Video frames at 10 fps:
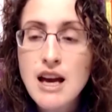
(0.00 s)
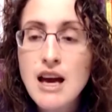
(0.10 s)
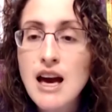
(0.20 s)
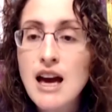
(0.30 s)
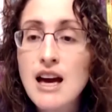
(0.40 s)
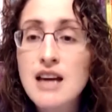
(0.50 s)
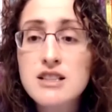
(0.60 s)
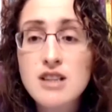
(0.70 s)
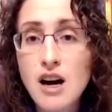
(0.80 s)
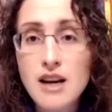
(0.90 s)
And
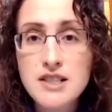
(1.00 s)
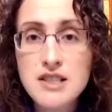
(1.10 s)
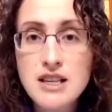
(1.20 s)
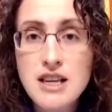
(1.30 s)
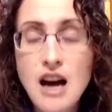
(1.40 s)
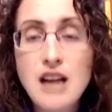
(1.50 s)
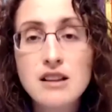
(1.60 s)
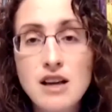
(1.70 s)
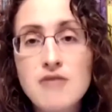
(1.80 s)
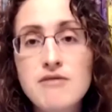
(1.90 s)
honestly, I
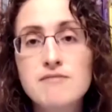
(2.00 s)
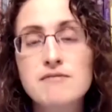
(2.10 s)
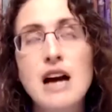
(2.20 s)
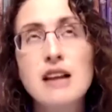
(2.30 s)
I